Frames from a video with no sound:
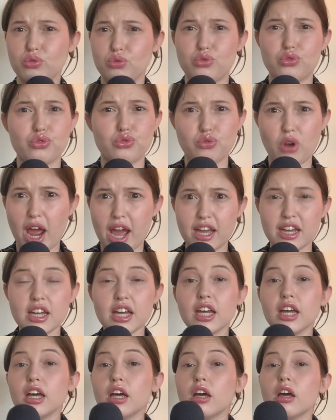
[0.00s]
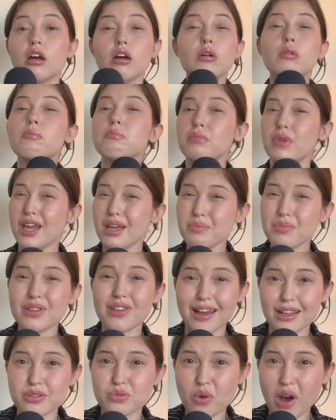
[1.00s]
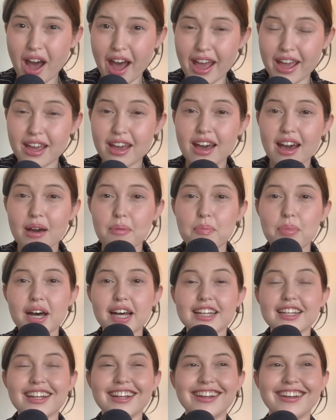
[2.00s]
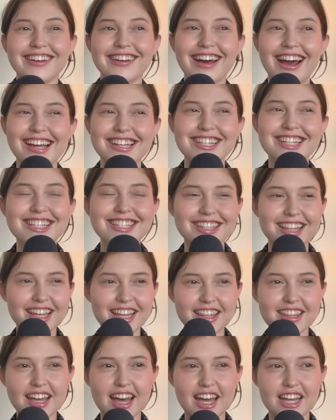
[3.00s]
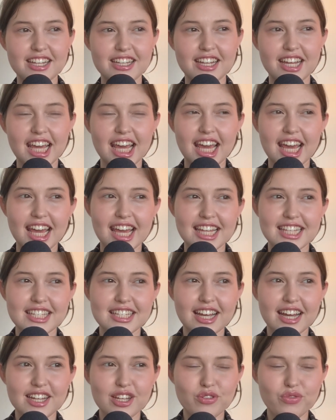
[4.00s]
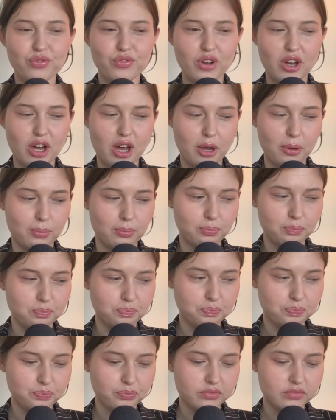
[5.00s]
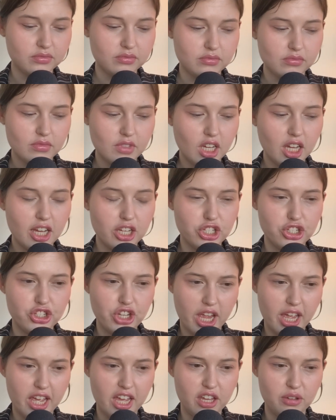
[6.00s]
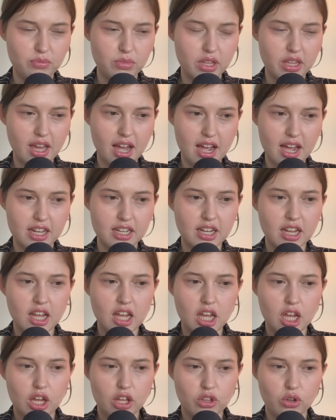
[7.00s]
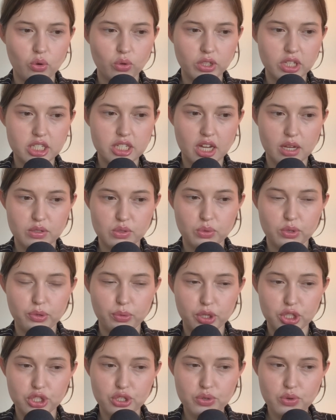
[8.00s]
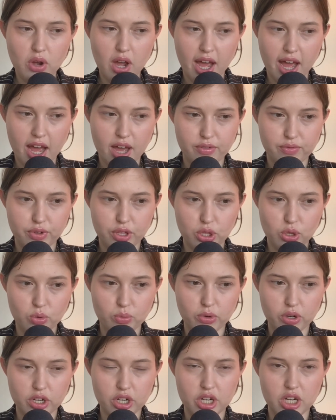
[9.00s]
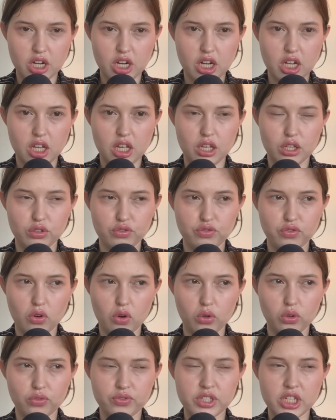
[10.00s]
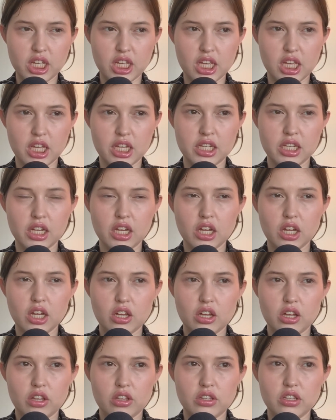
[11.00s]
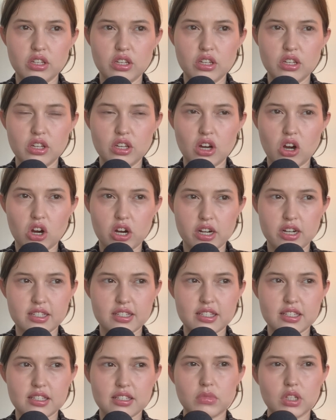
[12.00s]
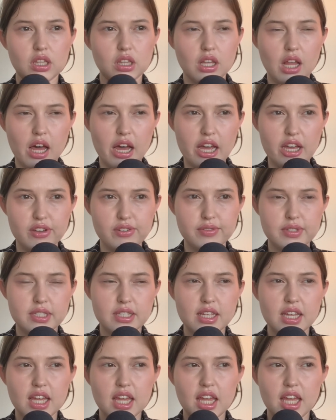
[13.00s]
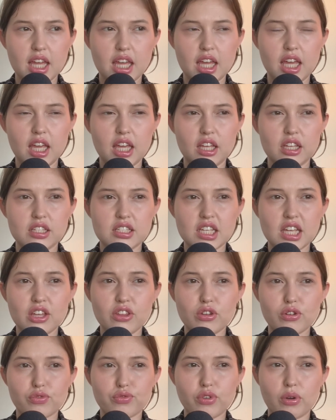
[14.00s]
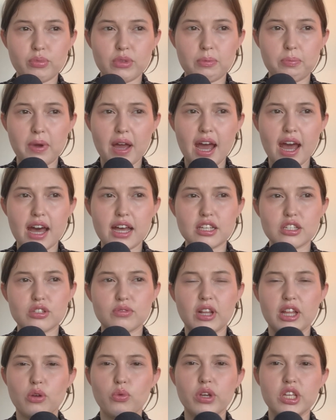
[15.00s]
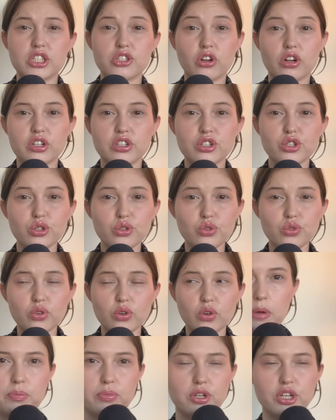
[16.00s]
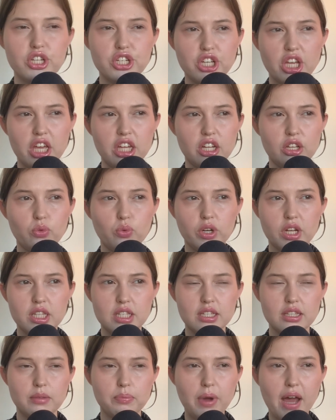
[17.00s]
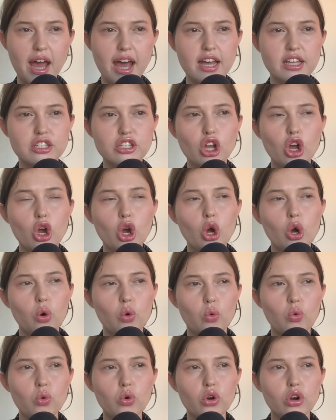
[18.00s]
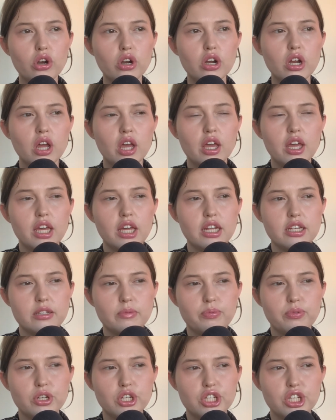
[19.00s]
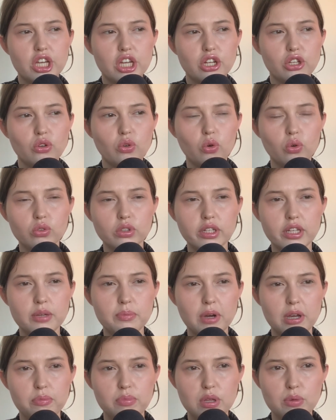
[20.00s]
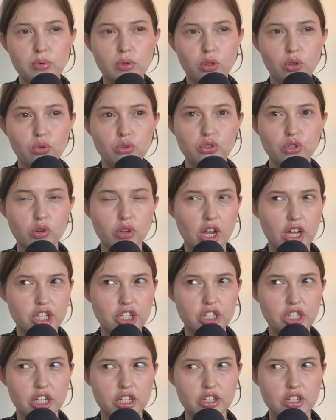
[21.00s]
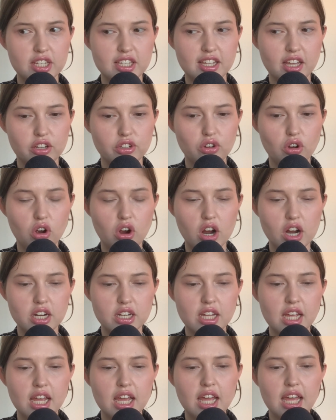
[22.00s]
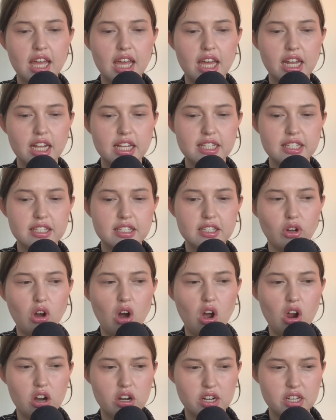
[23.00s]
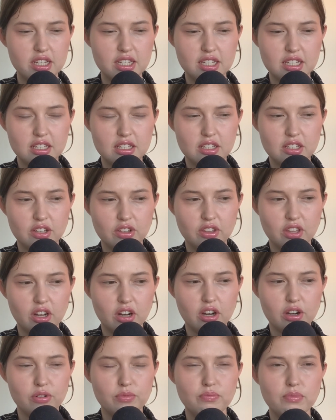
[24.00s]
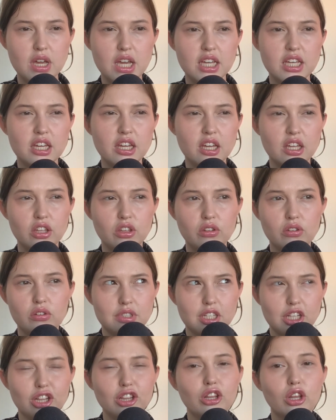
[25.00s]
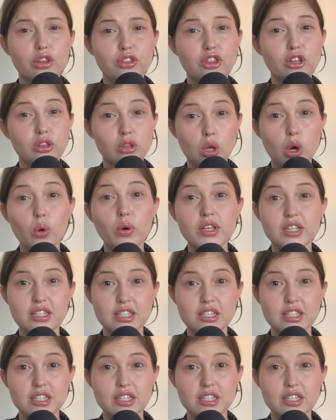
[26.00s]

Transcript: track. Maybe that's why. But I just think that it's kind of a shame that the only times when we do have humor involved in the artists' lives is either from the past, like we start to appreciate it when it's in the past, or it is appreciated only by people who don't actually understand art, and it's artists that are making the lowest